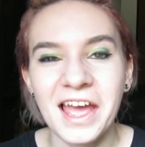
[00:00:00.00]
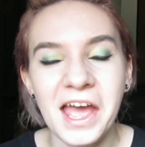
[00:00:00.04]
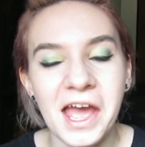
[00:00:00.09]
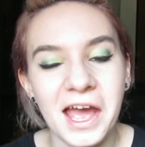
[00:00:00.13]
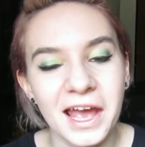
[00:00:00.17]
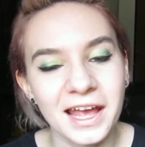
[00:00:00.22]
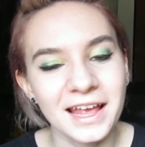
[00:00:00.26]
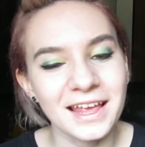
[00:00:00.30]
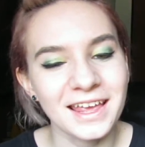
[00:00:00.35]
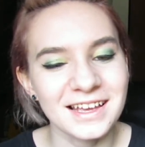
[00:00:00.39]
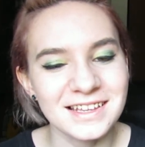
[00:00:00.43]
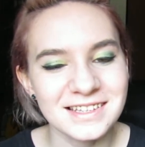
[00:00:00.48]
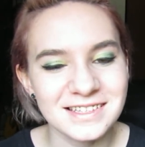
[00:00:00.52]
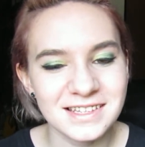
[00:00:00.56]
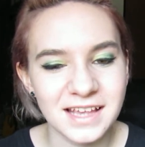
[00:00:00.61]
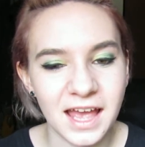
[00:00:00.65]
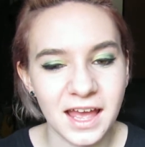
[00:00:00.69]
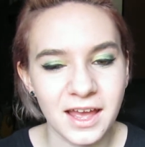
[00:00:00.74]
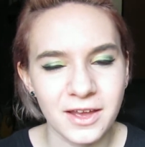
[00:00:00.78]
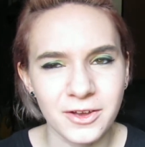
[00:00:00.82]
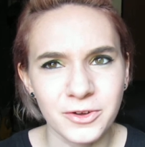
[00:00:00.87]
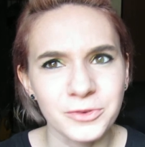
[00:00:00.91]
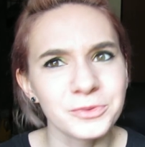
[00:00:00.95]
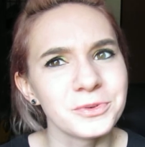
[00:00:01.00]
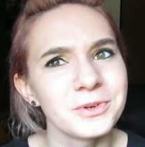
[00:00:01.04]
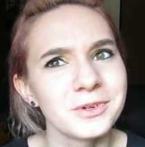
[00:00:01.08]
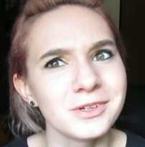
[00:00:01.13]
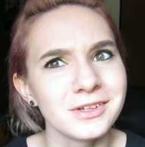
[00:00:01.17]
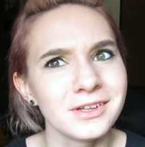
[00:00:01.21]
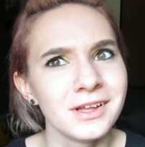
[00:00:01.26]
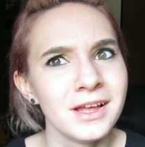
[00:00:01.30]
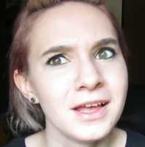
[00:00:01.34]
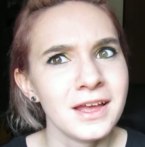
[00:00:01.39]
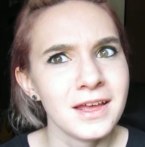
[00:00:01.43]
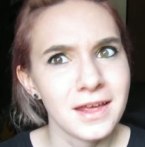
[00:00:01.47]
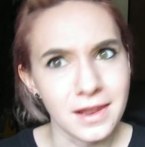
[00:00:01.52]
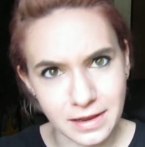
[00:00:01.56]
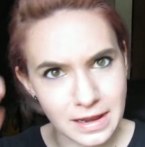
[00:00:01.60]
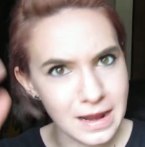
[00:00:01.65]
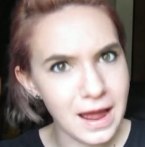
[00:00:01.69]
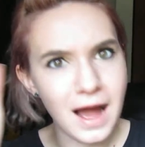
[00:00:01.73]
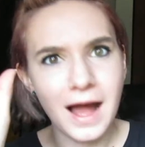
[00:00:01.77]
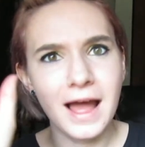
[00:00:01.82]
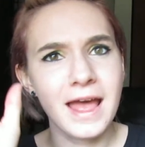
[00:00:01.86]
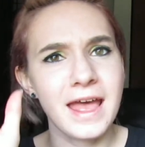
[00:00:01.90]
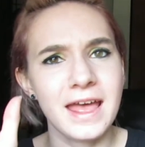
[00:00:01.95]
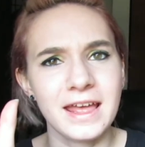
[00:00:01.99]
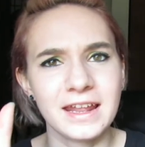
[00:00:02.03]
I guess I will not